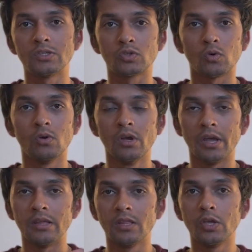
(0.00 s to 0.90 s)
So
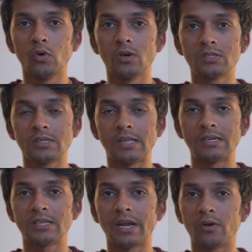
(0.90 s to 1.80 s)
in the USA,
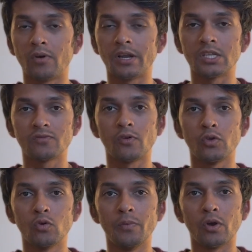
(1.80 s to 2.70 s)
that's an advantage for
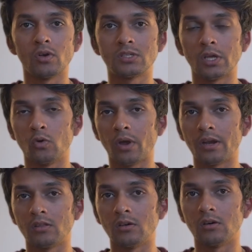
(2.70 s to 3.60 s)
you, because they look
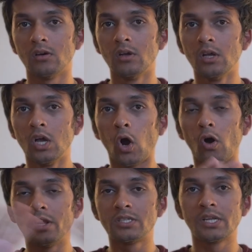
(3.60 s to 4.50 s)
at the
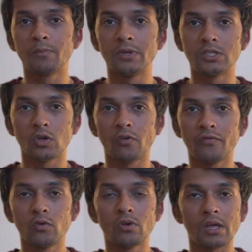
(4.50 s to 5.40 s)
holistic picture of
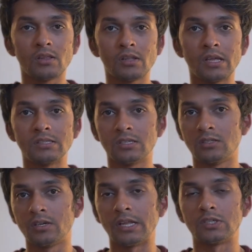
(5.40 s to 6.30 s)
you rather than just
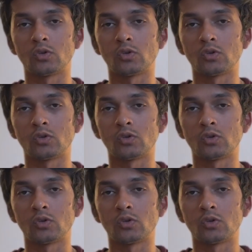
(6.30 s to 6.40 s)
the test